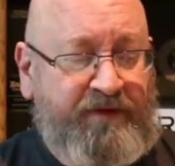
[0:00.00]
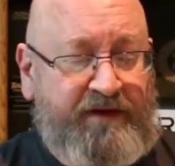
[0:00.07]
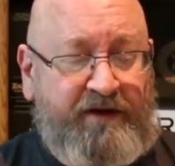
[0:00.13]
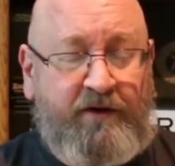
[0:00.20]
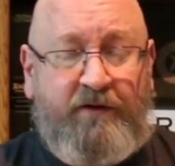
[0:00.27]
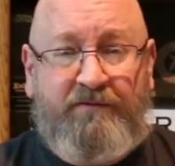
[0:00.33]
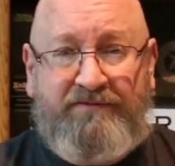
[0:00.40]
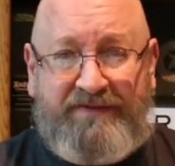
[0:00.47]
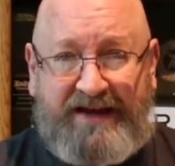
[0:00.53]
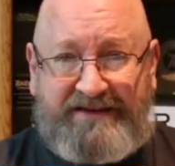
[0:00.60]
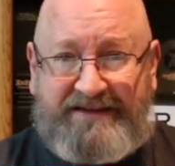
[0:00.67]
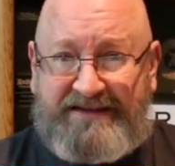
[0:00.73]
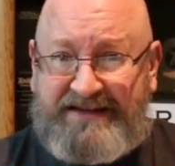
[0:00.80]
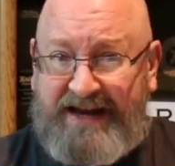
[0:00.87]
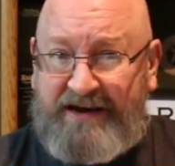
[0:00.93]
you know, like
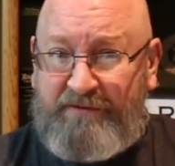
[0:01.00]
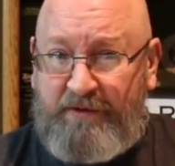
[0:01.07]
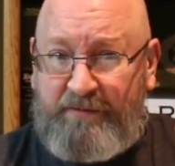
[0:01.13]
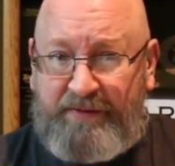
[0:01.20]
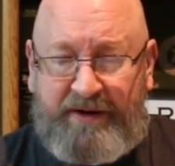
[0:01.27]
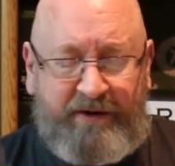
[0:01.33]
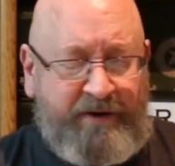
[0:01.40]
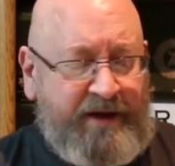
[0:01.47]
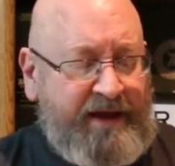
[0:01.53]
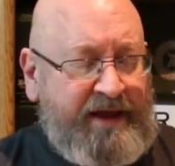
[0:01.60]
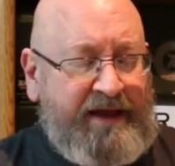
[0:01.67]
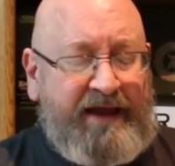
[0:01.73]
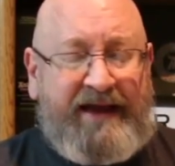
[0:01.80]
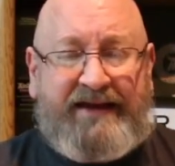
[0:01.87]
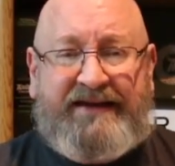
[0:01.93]
this kind of root beer,
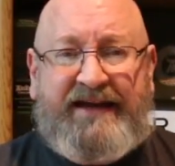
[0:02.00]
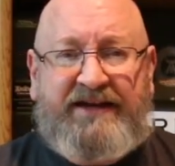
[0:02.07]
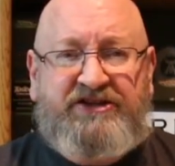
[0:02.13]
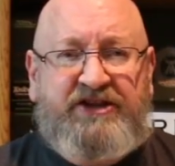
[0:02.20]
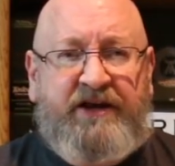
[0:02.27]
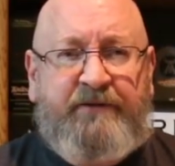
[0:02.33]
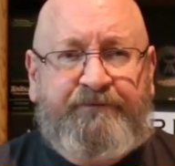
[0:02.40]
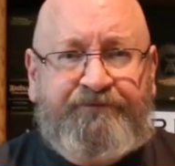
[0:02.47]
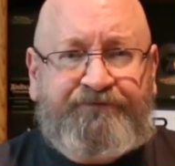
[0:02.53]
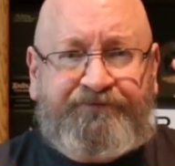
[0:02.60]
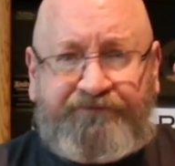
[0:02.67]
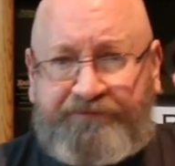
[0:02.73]
that kicks in.